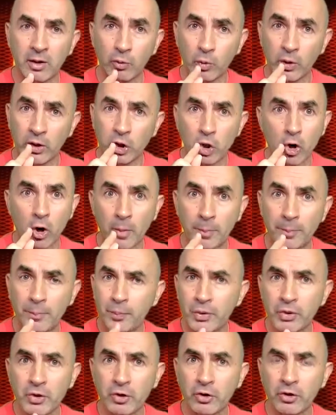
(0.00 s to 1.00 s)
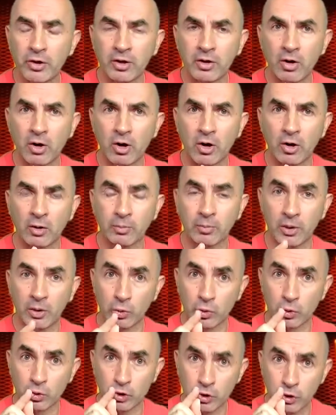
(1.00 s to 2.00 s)
when you are pure in heart,
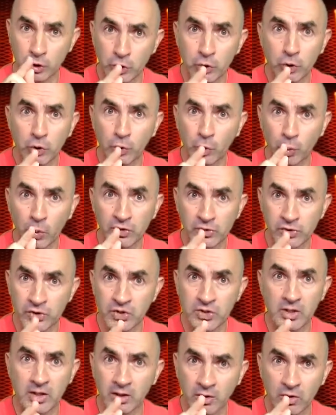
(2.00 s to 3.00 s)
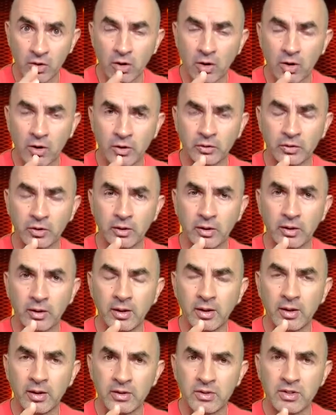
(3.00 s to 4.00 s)
because you will see God.
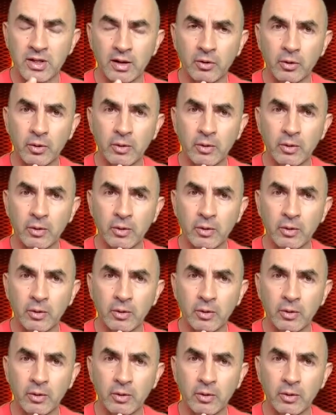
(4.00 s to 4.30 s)
So